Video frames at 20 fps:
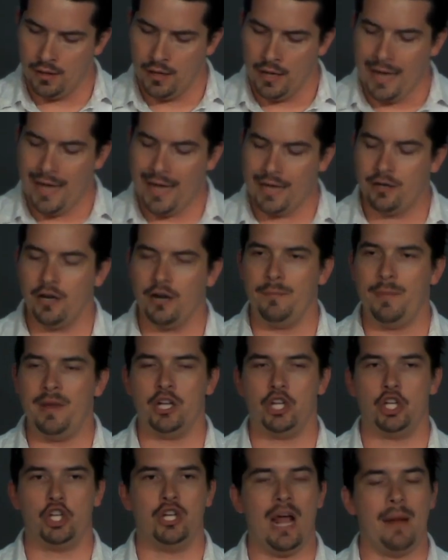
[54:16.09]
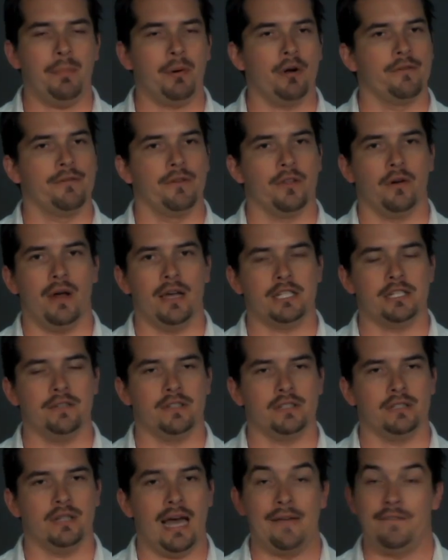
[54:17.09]
He could have been a shepherd for the rest of
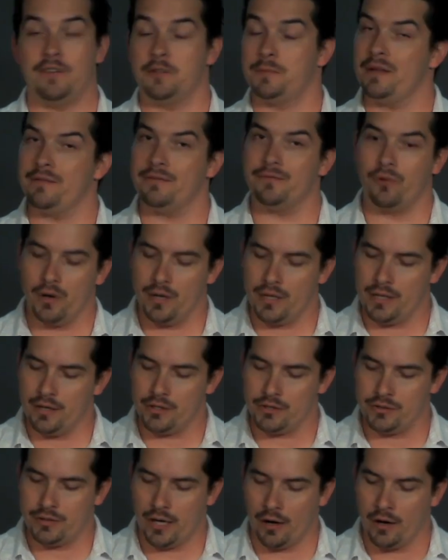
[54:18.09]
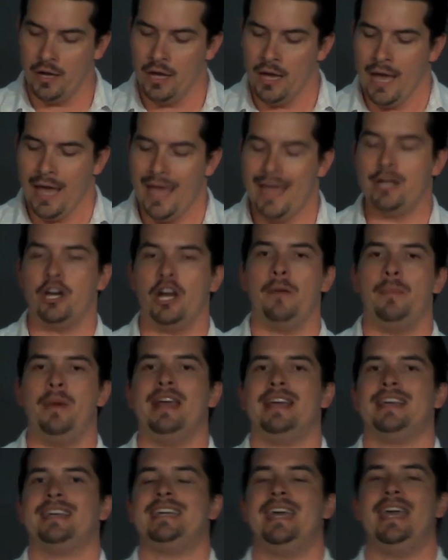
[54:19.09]
his life. He spent 40 years there. He could have been
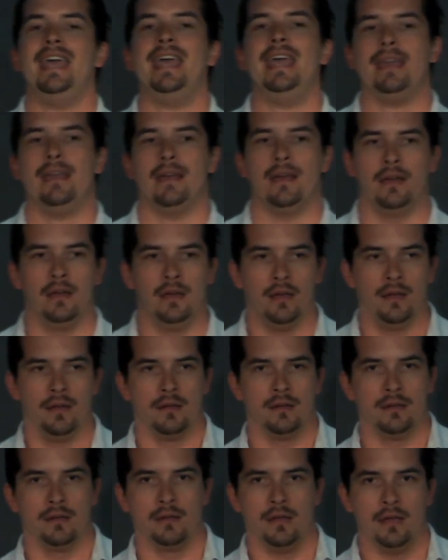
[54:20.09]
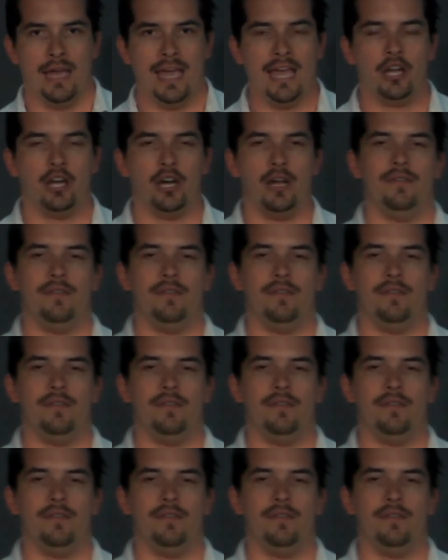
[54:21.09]
a king. He could have